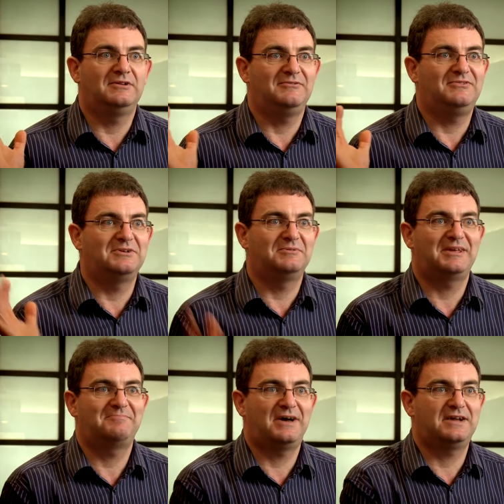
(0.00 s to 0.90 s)
If you don't
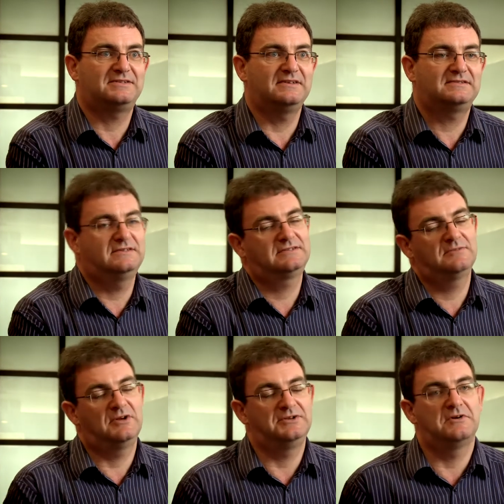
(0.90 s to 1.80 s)
patch this
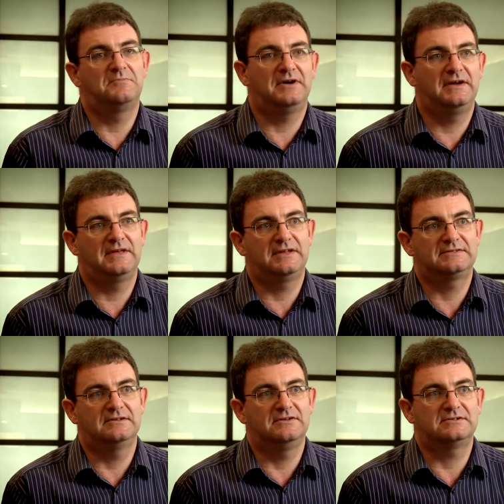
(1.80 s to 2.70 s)
system or don't buy that
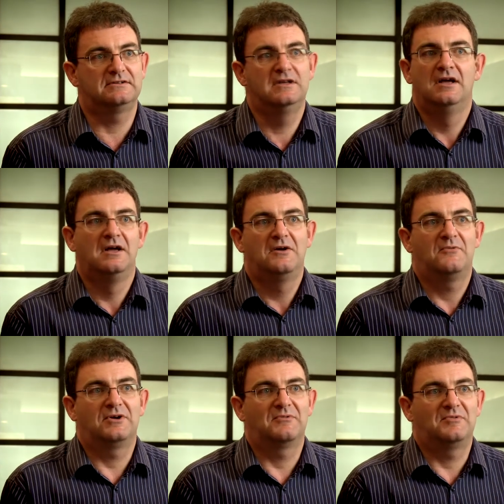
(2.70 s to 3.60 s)
solution,
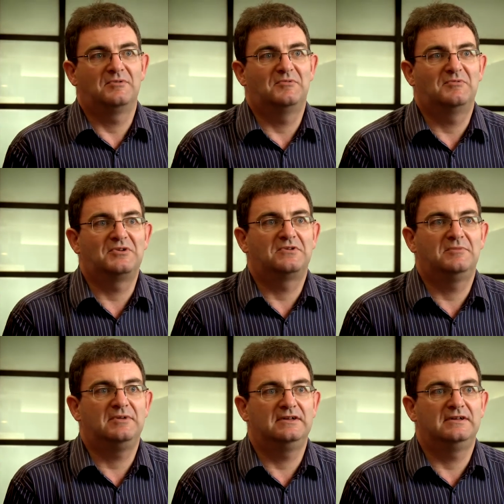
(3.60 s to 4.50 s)
we're, we're, we're going
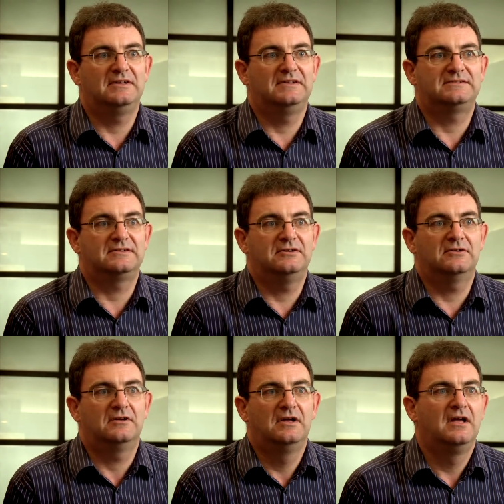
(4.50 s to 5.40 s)
to be insecure.